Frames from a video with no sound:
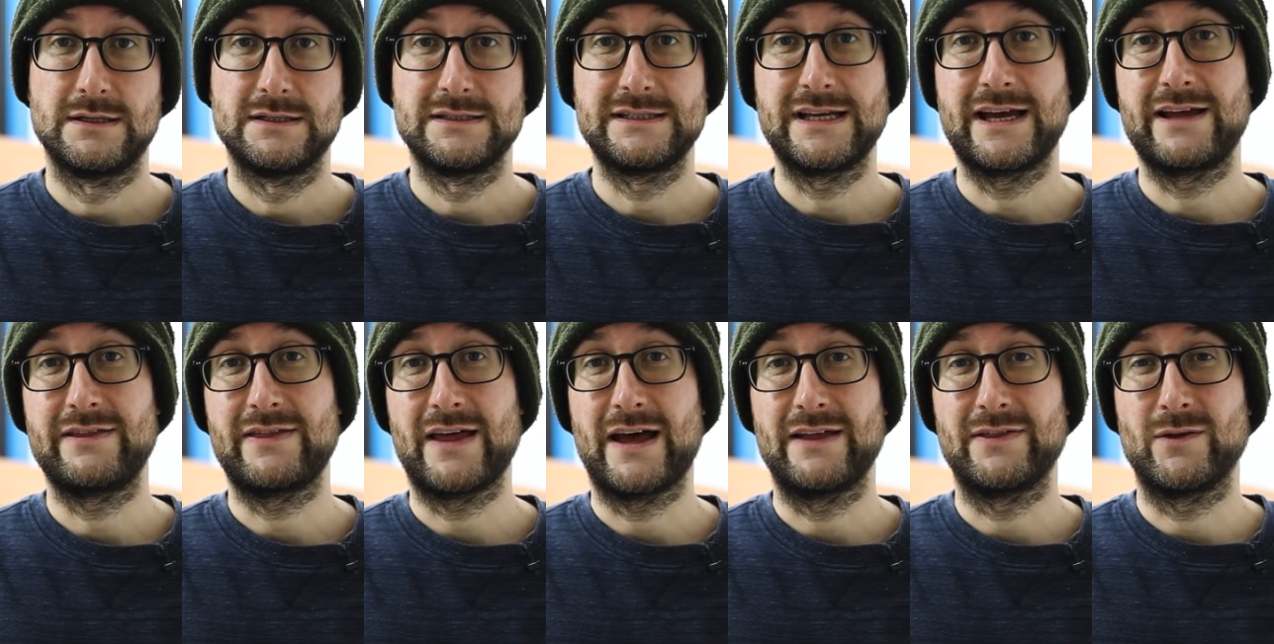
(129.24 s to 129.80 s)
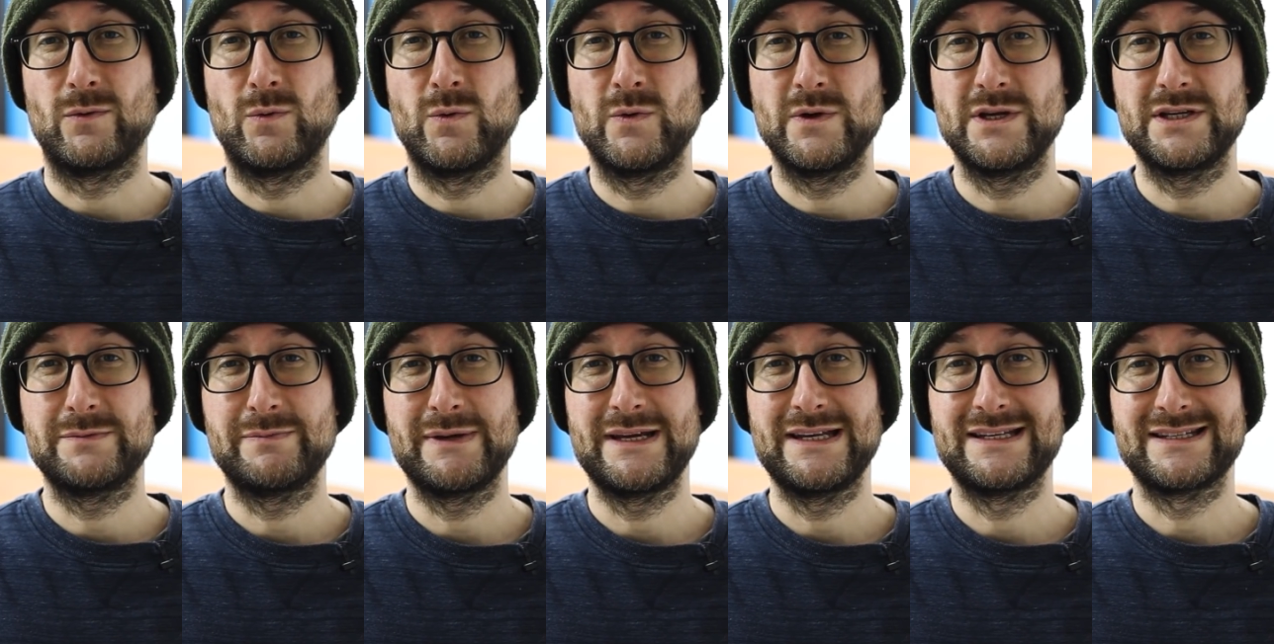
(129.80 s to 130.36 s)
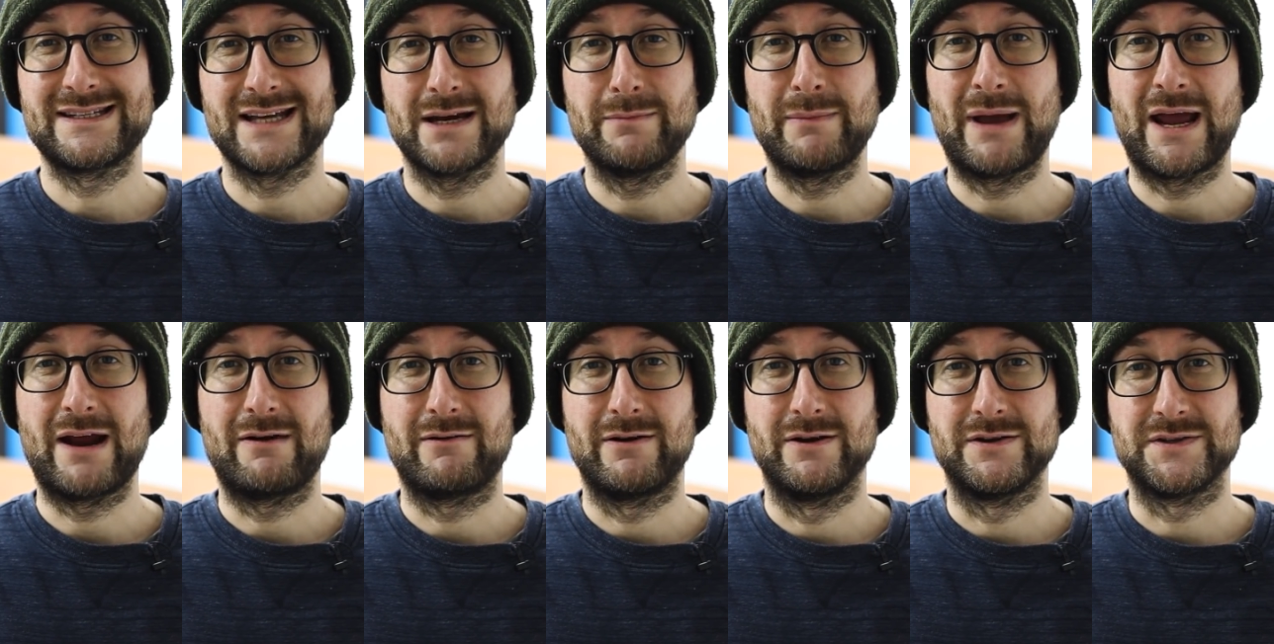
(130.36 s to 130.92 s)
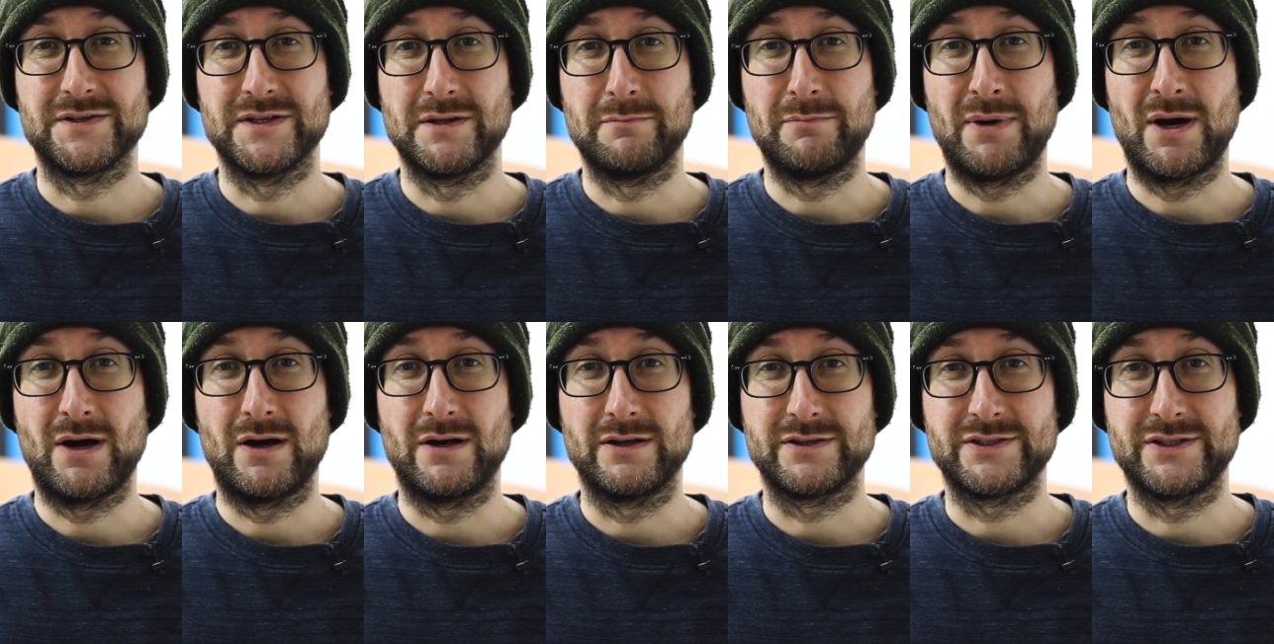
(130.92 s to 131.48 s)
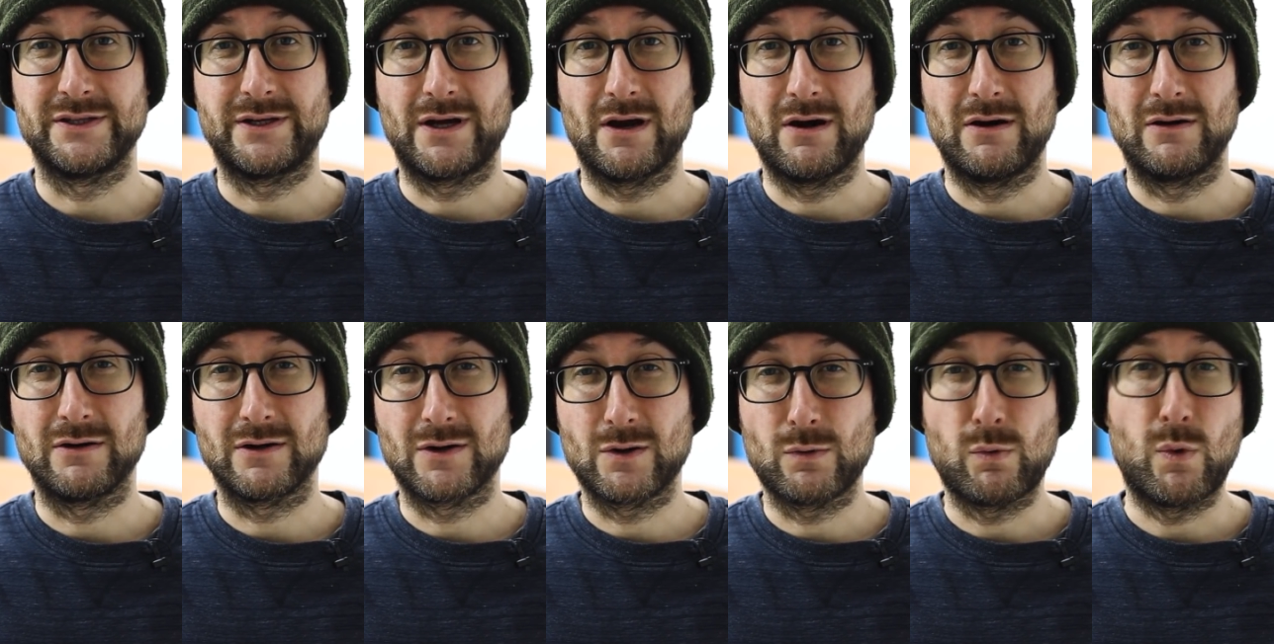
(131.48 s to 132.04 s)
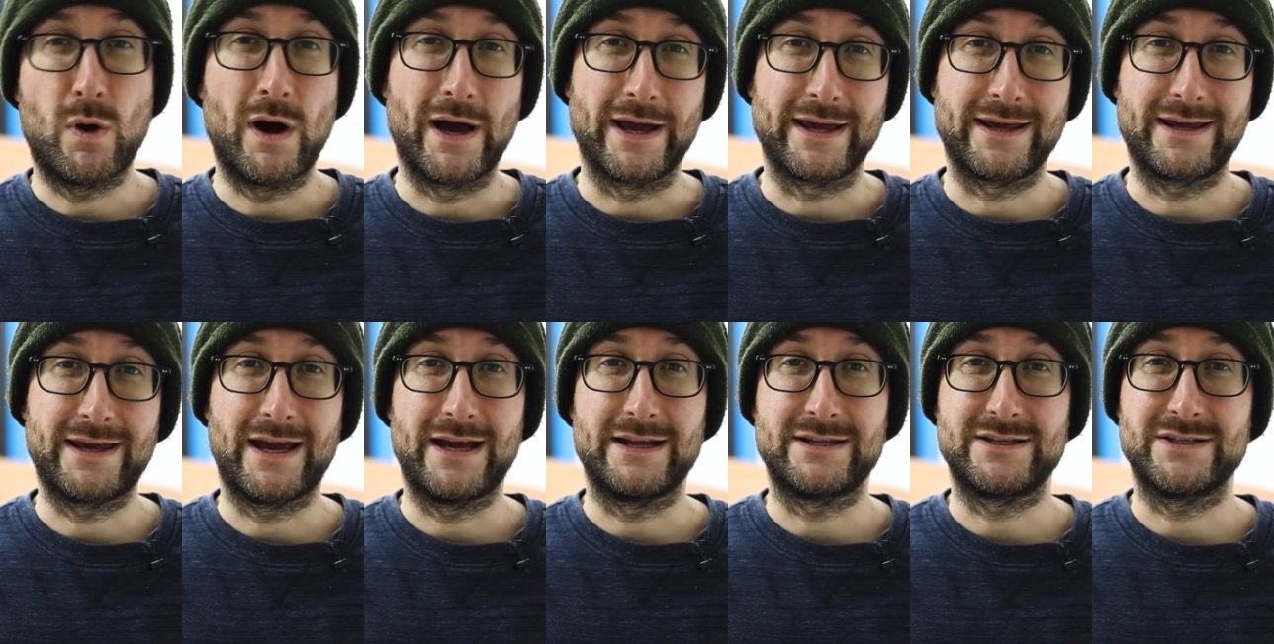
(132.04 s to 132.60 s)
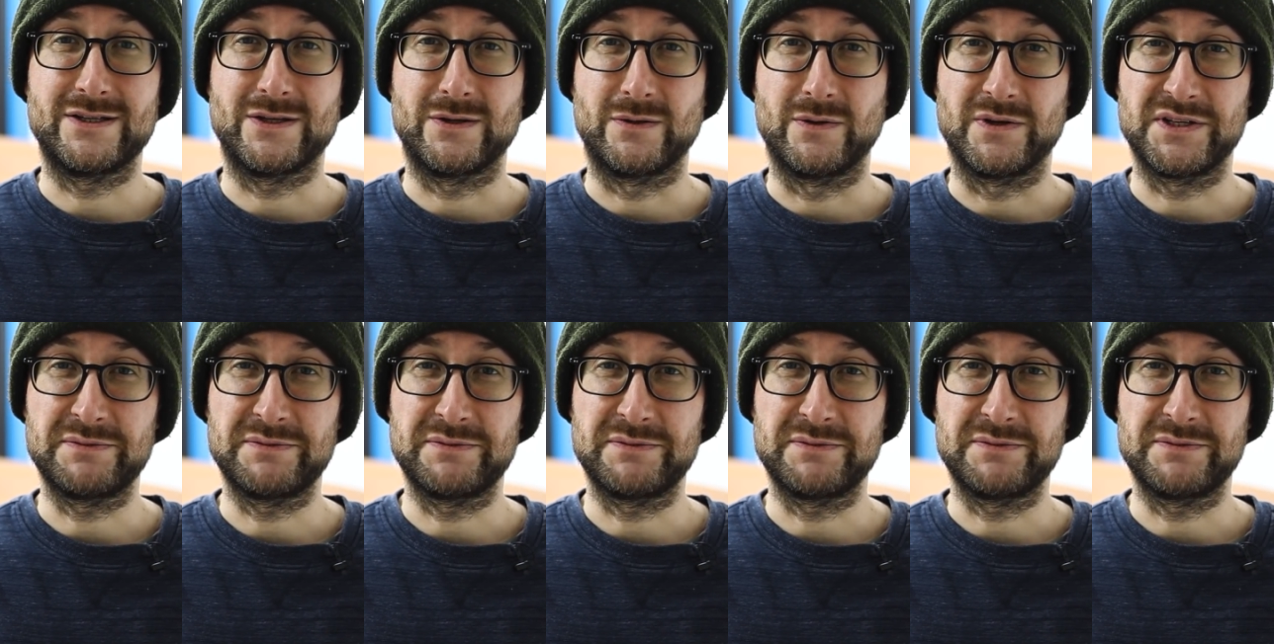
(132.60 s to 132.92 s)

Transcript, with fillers: Saying that, there will always be some areas in the parts you can't quite get to,